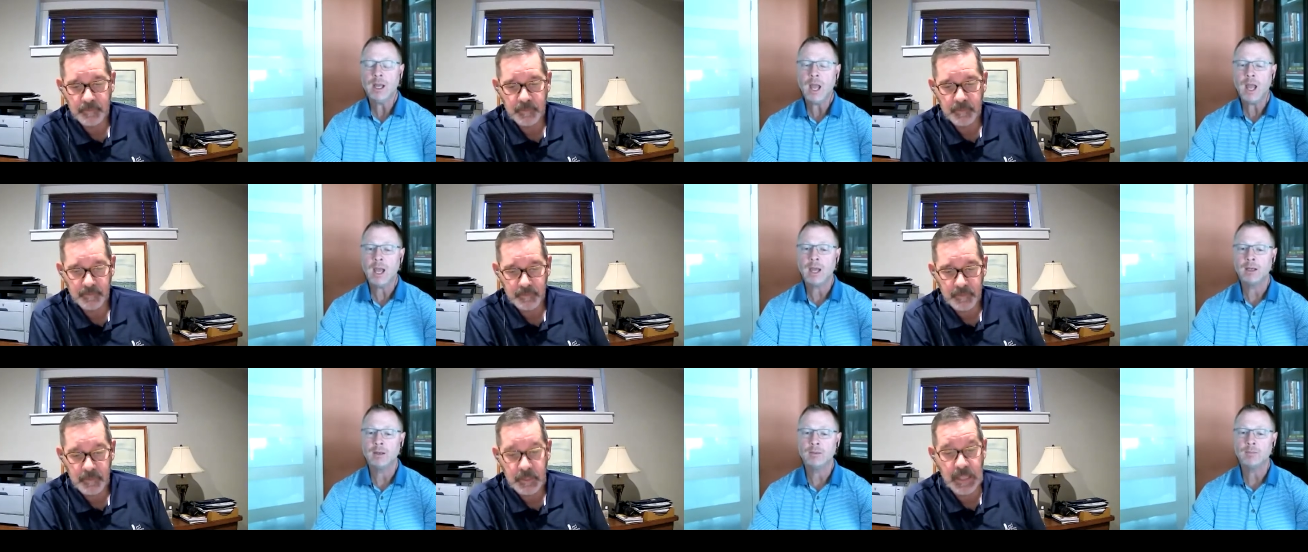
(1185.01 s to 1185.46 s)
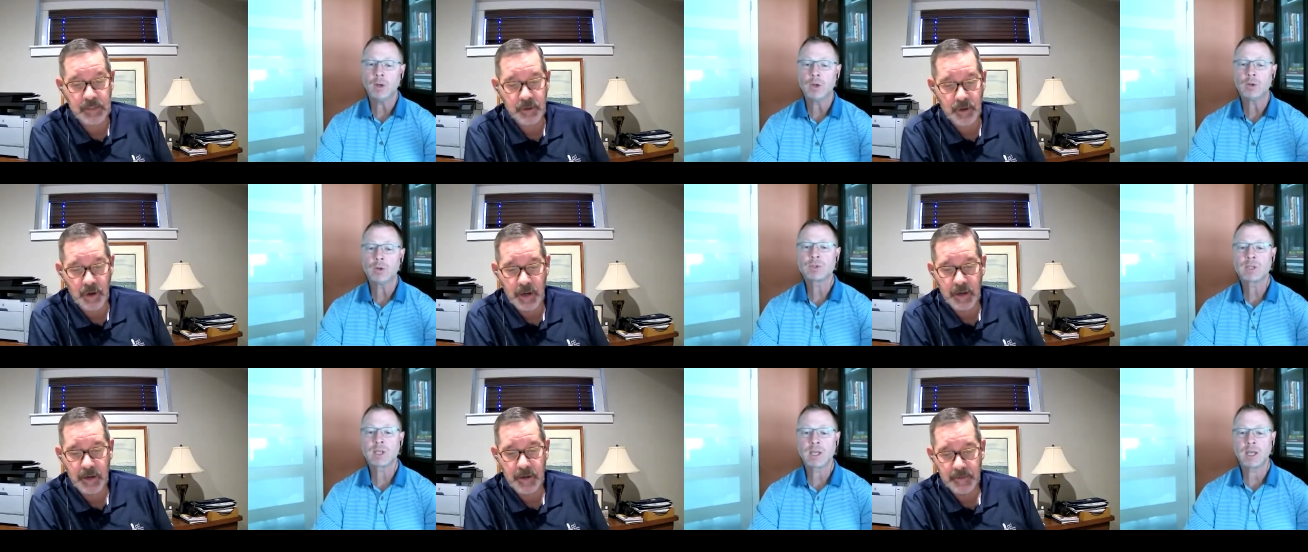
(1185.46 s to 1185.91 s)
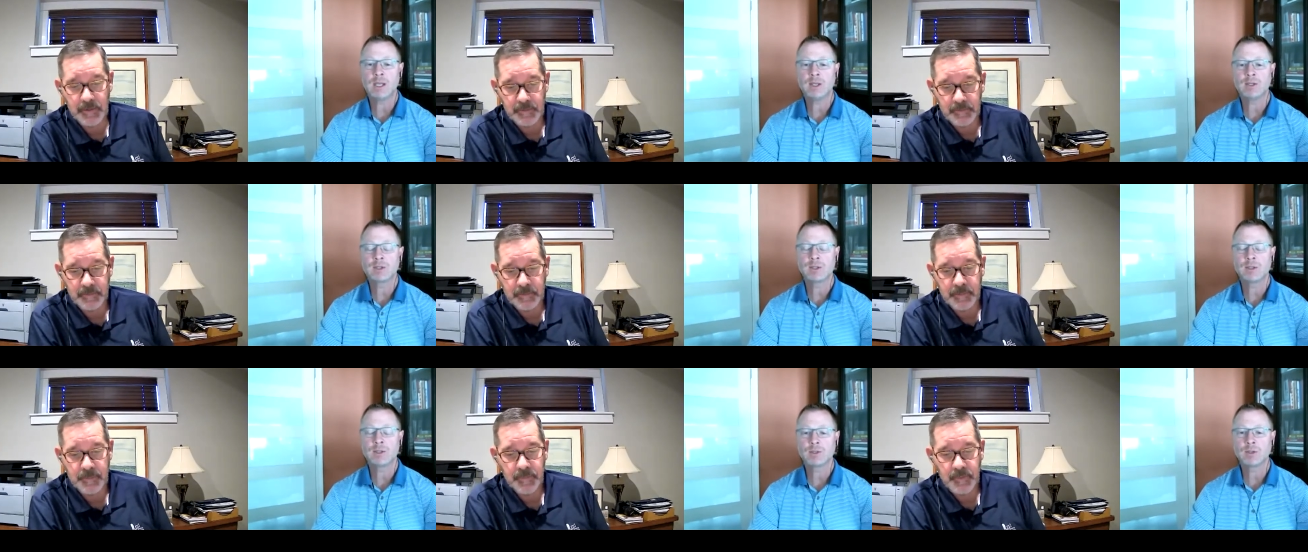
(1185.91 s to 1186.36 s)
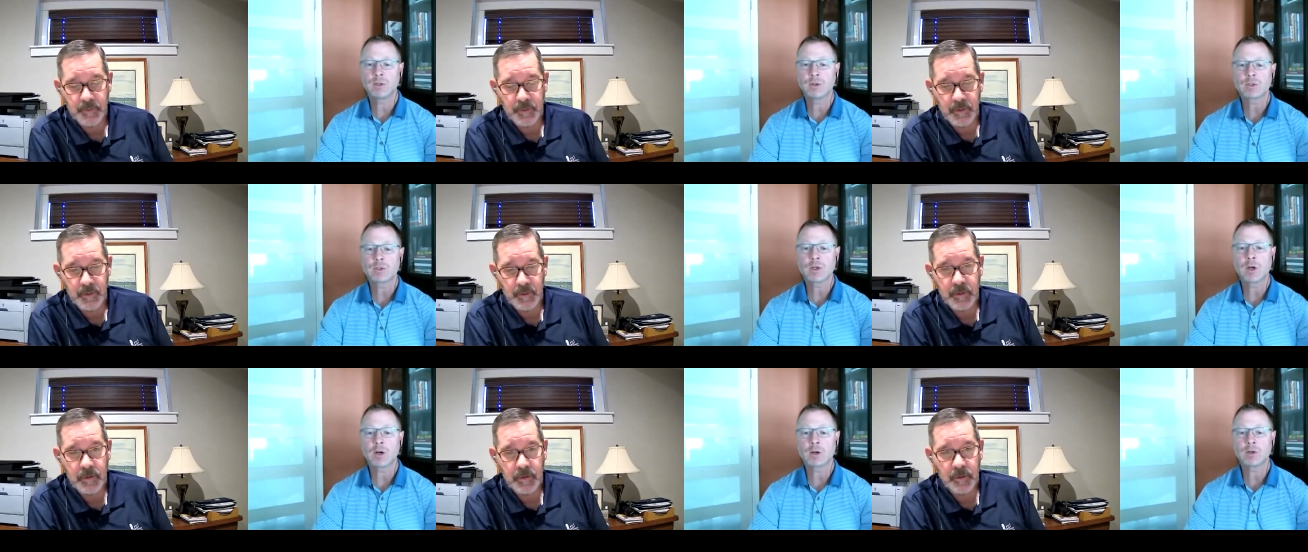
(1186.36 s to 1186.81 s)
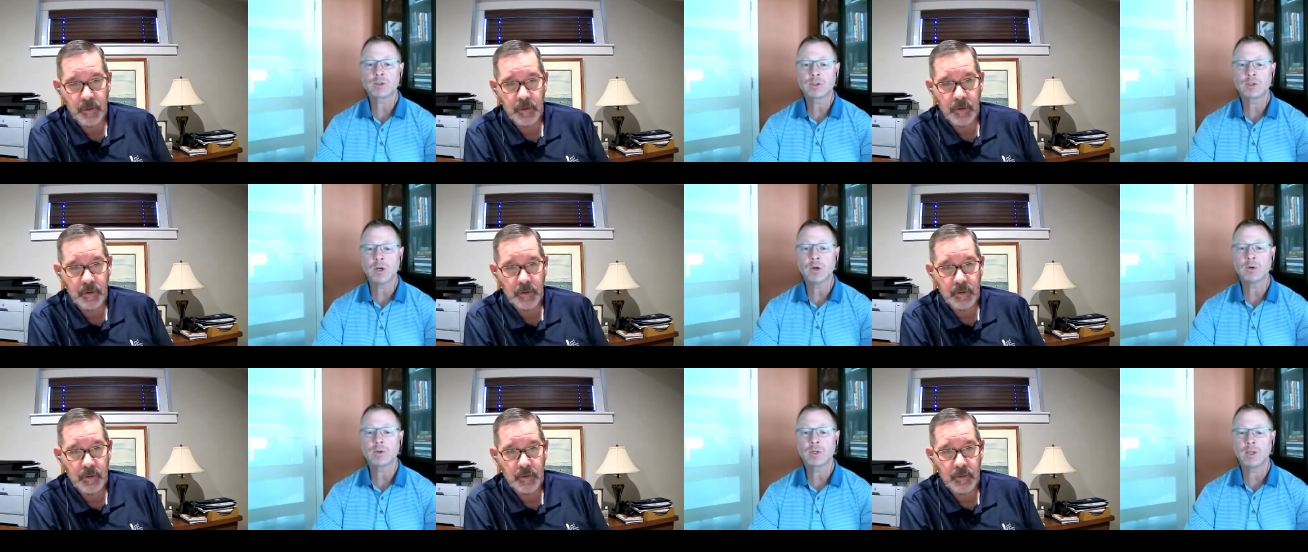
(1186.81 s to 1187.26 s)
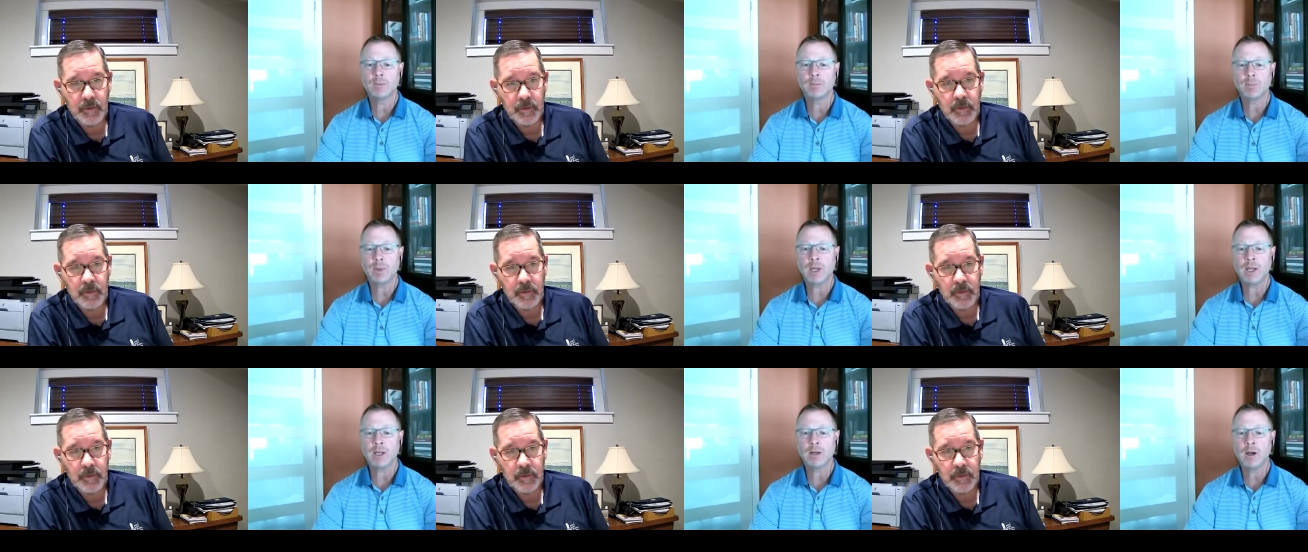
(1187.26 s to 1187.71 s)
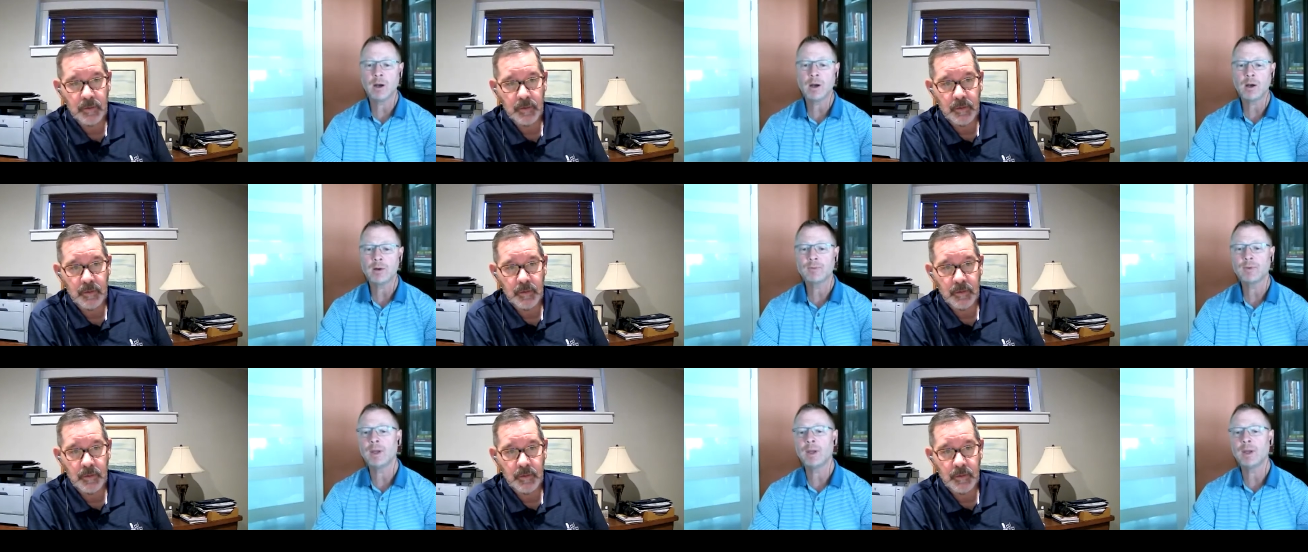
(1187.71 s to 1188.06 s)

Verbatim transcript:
Speaker 1: And in That's most right. cases, those cars don't get paid off,